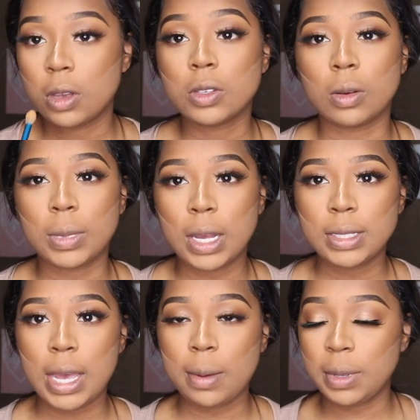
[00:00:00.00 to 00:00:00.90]
So I'm not
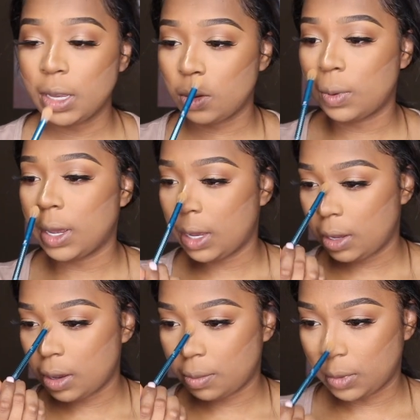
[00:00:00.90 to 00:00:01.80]
tapping it
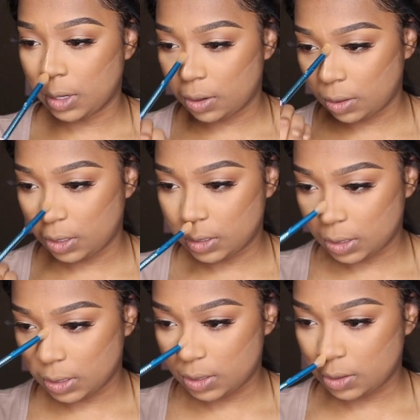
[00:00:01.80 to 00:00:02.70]
away, I'm literally
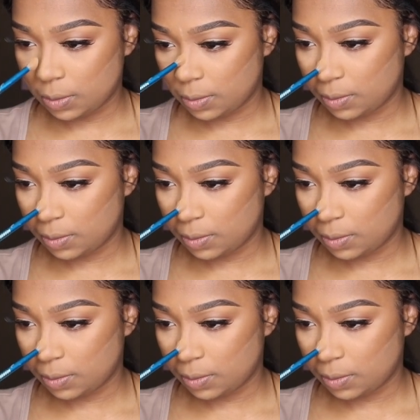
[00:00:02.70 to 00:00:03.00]
just